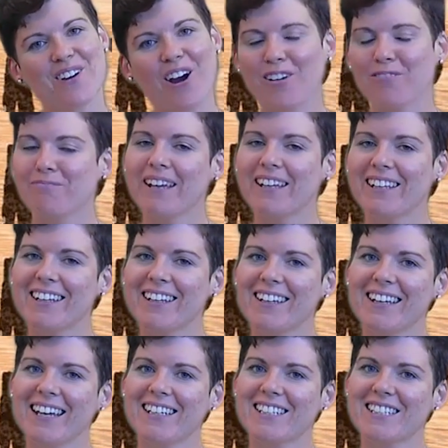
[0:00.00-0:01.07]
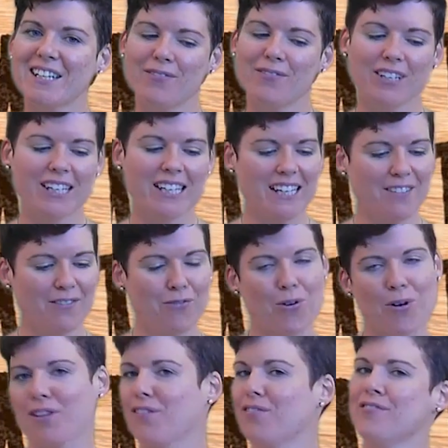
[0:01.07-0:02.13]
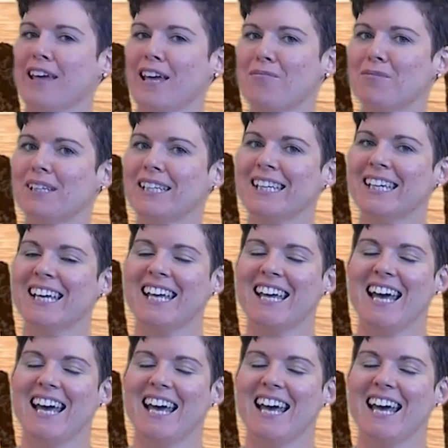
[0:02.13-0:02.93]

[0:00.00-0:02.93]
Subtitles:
art making activity for the family